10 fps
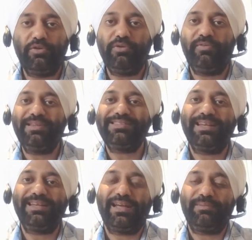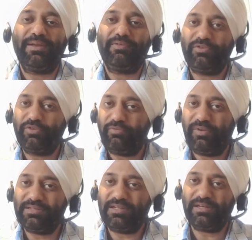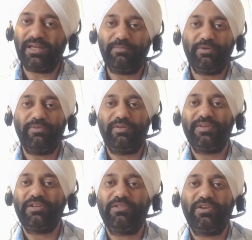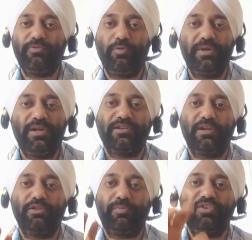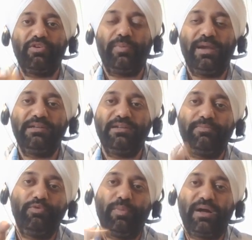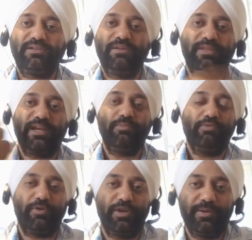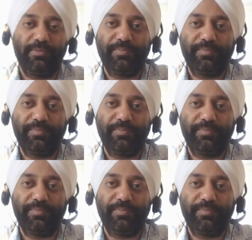So you're wasting time. And once you're wasting time, you have invested 3, 4 minutes. Now the pressure builds up, you mark something and move on.